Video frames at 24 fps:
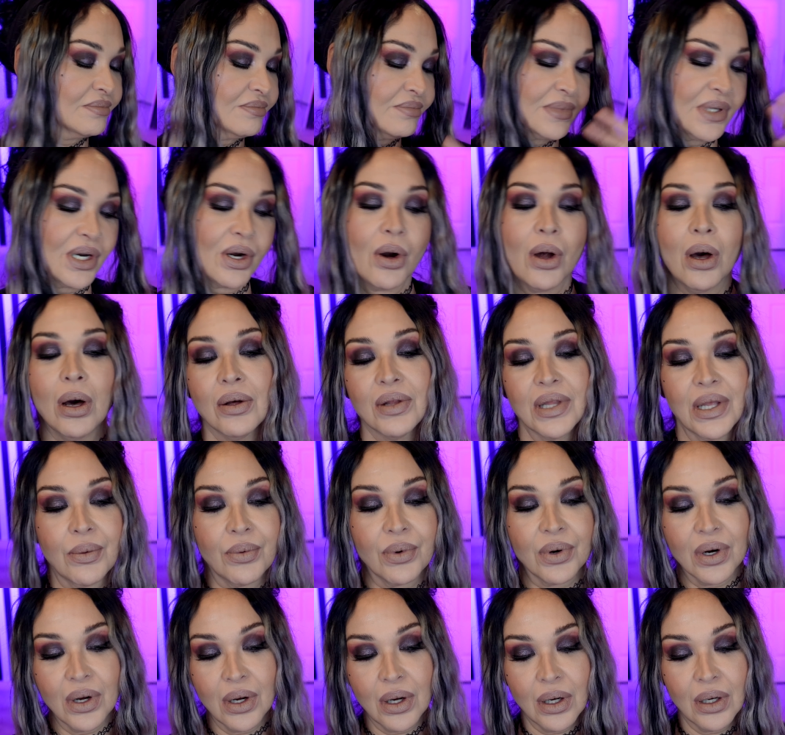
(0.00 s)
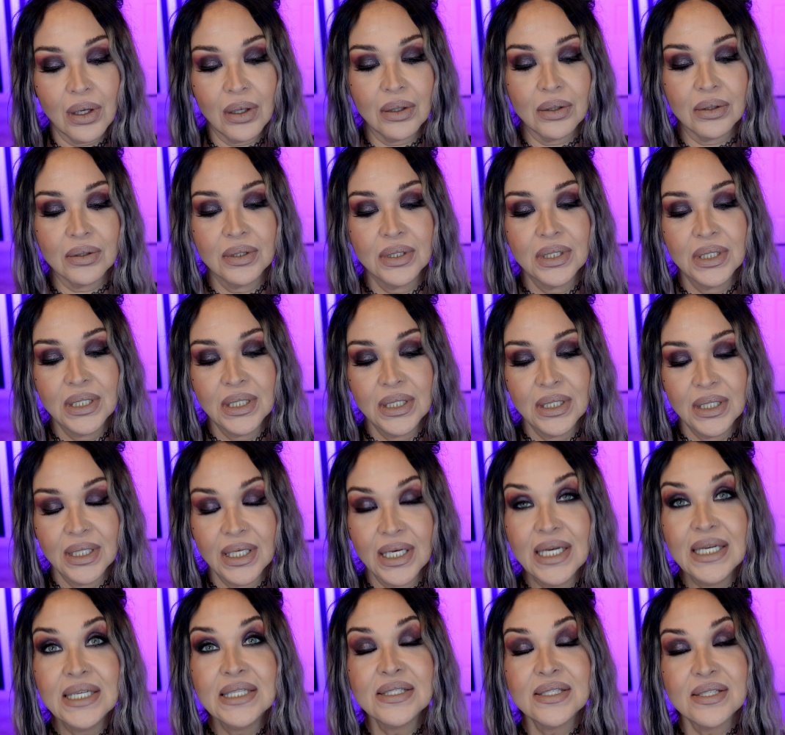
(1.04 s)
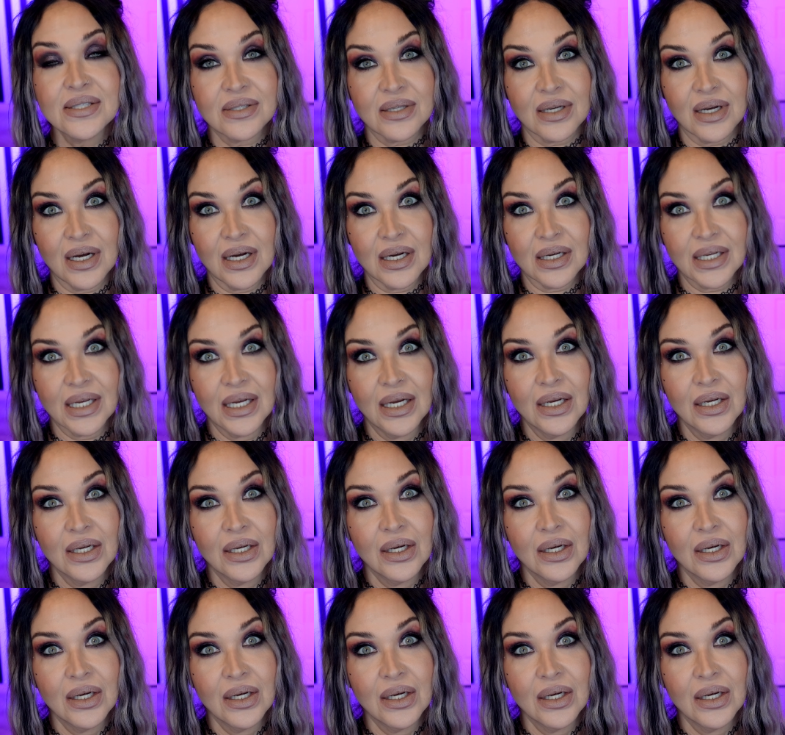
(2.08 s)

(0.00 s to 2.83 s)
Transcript: They were all in stock